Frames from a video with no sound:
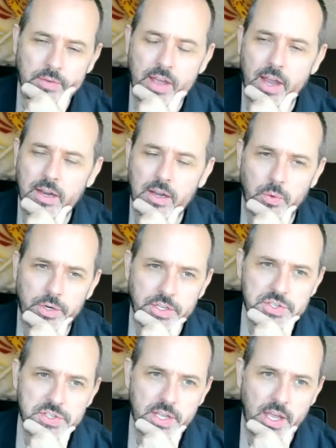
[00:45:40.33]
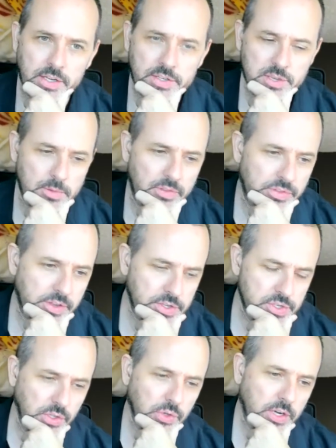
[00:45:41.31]
kind of echo and extend some of the
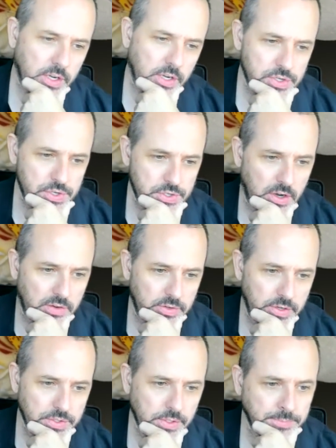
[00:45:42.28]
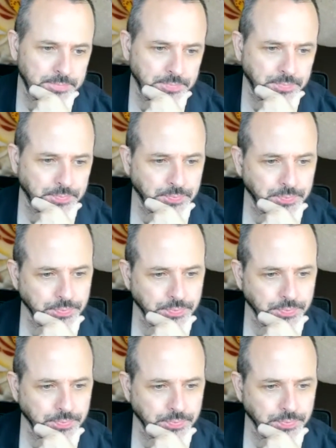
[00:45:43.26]
things that Lukas has offered us.